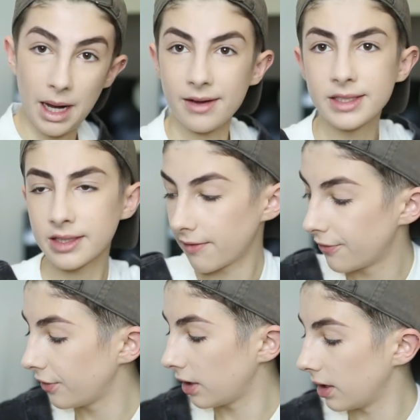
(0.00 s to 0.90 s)
But
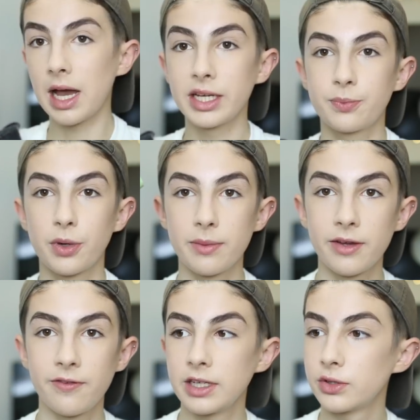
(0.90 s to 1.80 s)
first, I spray
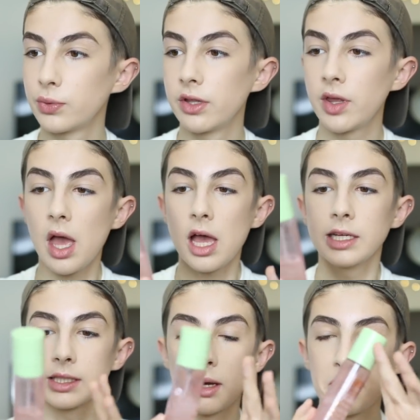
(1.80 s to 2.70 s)
my face with
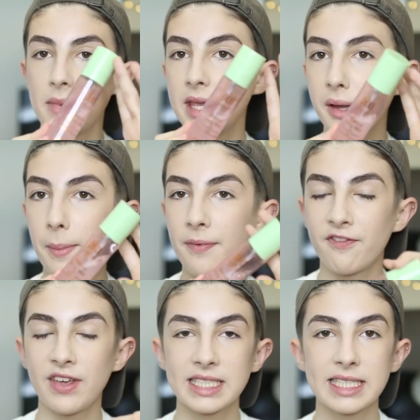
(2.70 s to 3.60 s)
some makeup
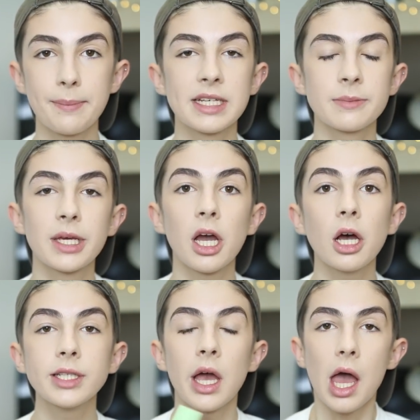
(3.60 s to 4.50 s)
fixing mist
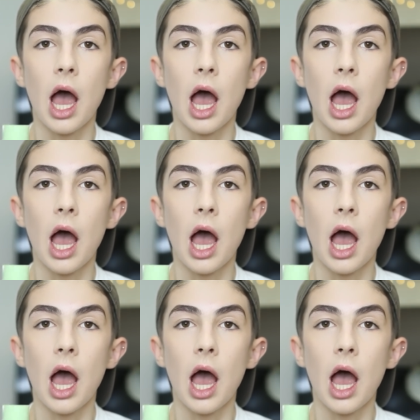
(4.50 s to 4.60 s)
because